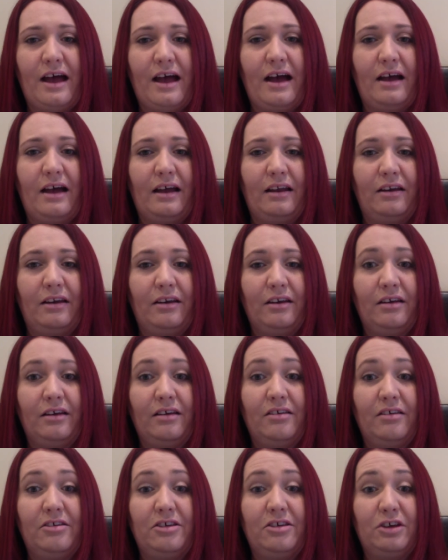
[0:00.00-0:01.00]
and
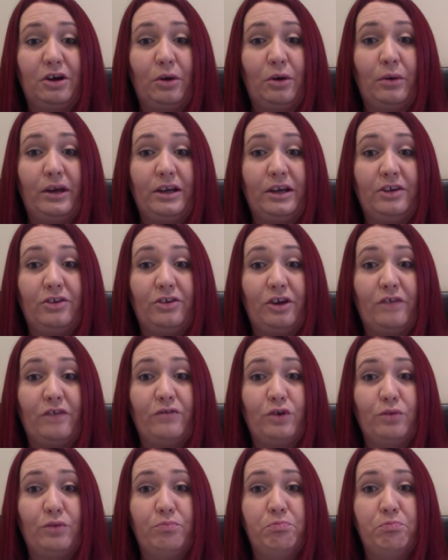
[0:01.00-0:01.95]
he deserves a